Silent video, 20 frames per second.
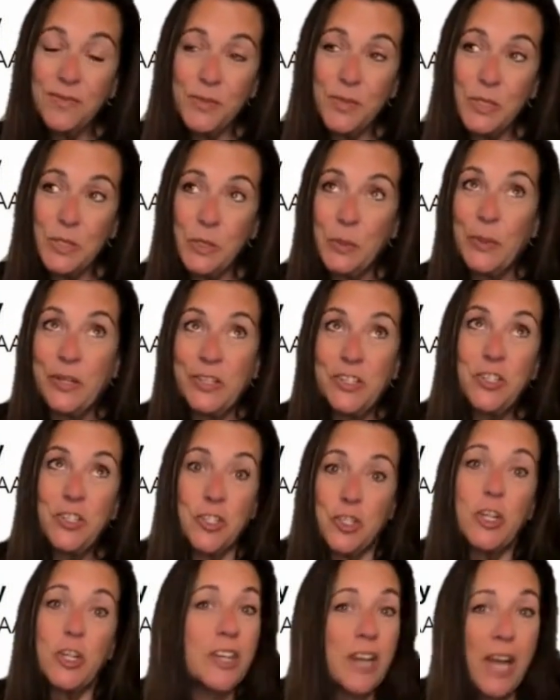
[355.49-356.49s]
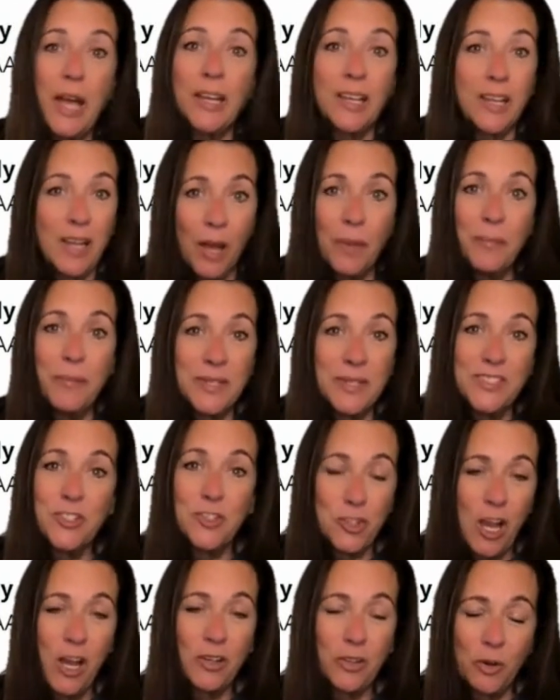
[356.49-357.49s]
So it should not come as a
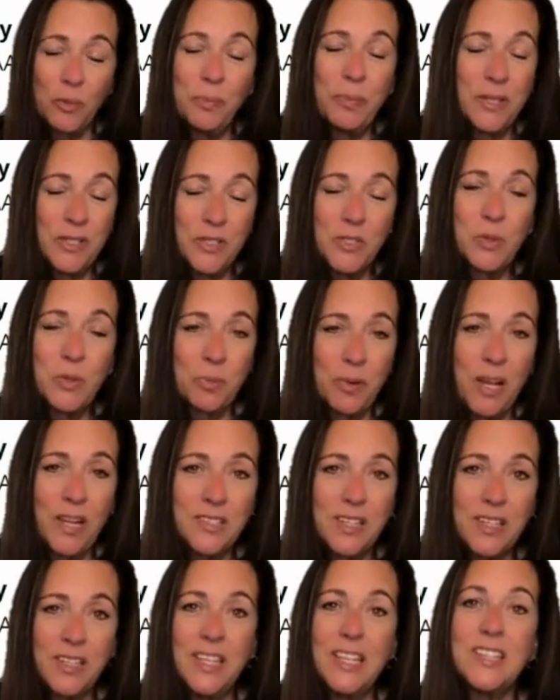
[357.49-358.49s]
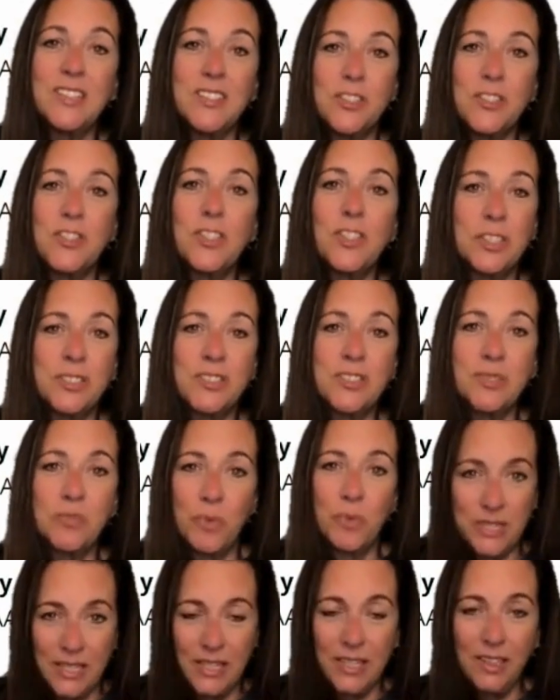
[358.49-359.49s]
shock or be surprising. It's just
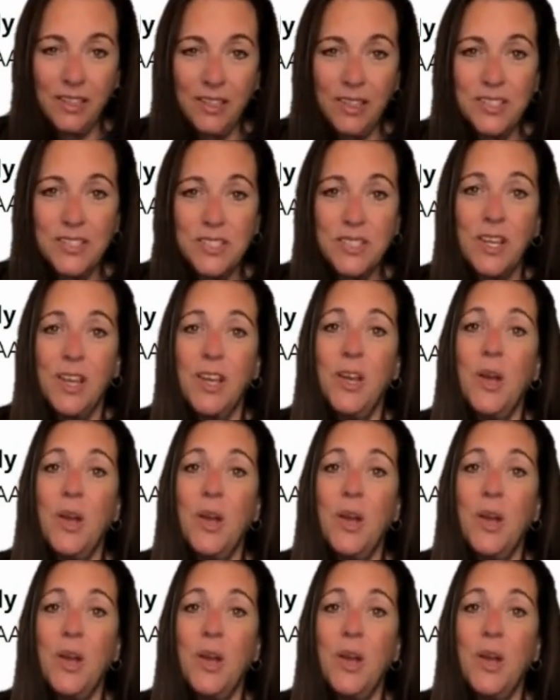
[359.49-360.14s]
ridiculous.